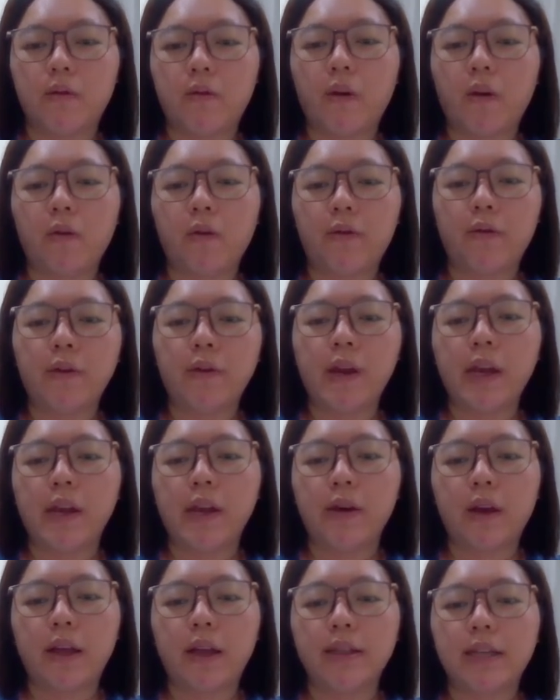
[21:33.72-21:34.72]
For free,
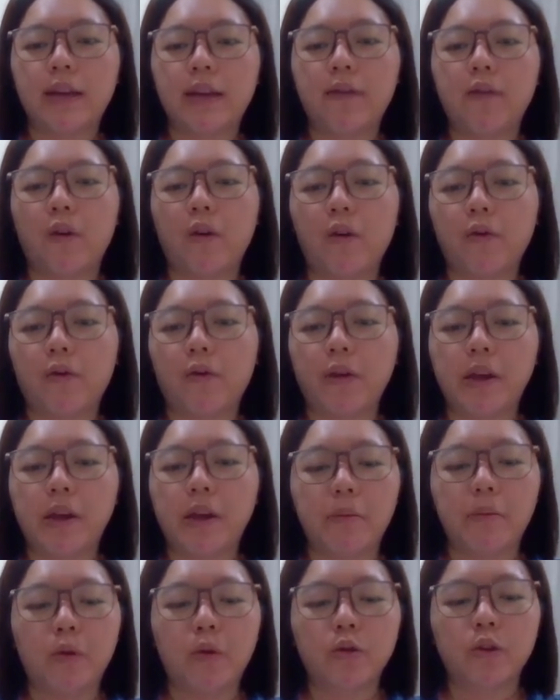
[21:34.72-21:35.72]
you can say for
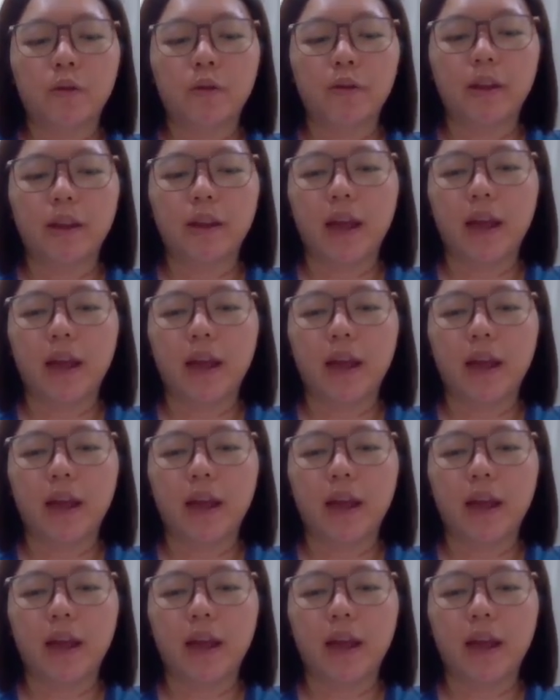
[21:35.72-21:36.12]
free most of the